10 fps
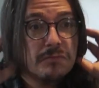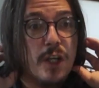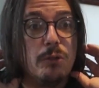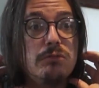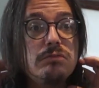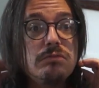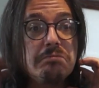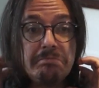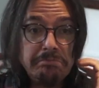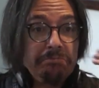Yo,
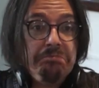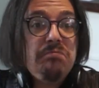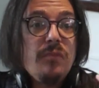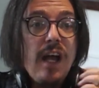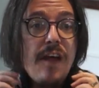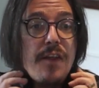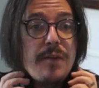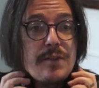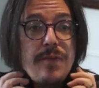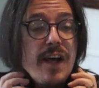I thought it
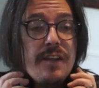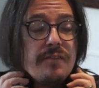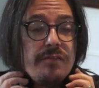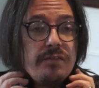was fine.